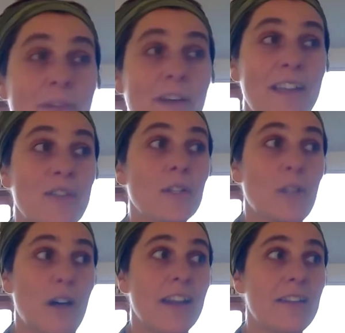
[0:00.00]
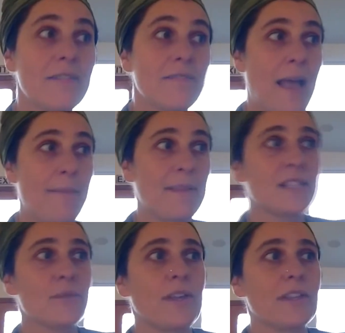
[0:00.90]
we find there's a lot of
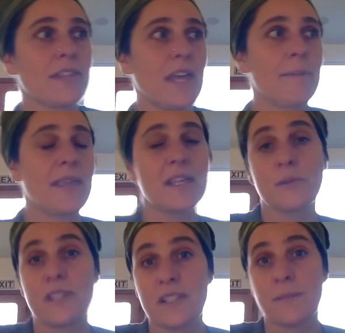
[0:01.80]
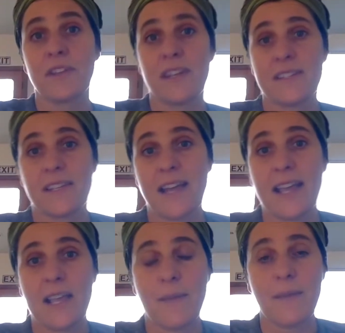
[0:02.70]
families with um, kids with disabilities in
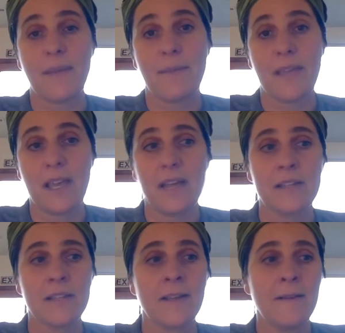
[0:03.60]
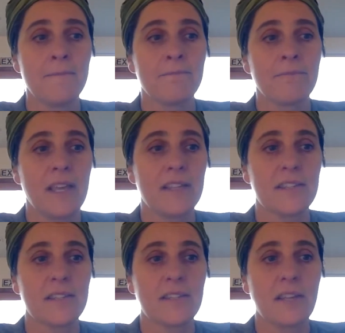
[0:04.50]
hiking mm-hmm. because
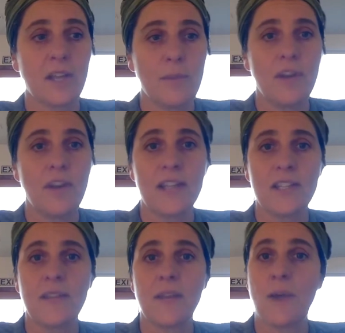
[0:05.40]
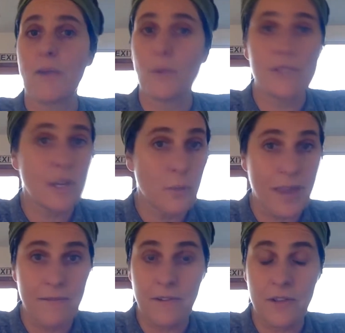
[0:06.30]
it's a community activity where everyone's going to
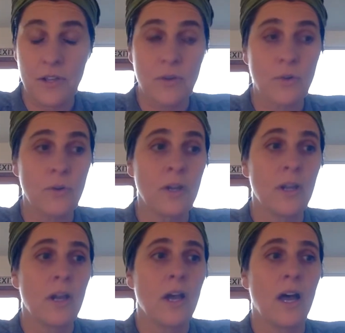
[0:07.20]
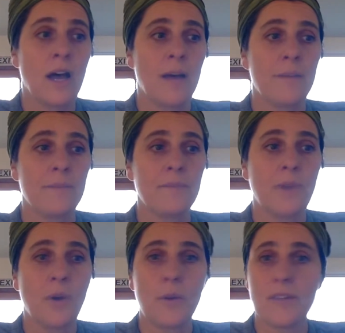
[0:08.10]
wait for you. Um,
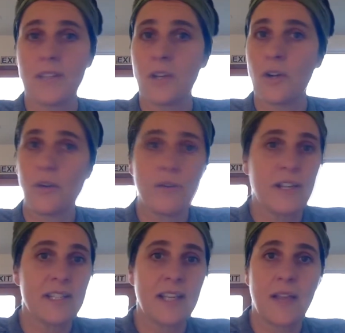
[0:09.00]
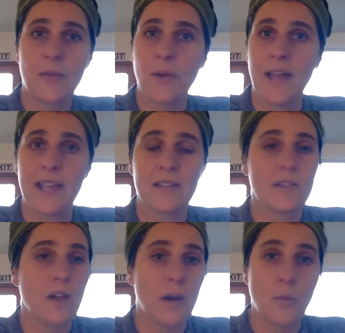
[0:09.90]
no one's in a hurry to get through a hike.
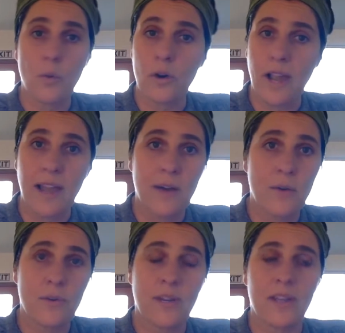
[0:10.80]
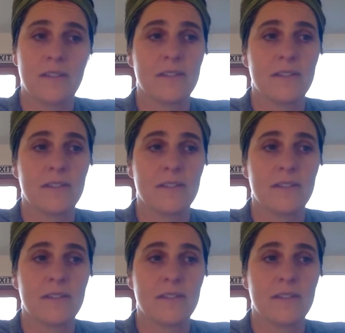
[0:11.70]
It's not a workout.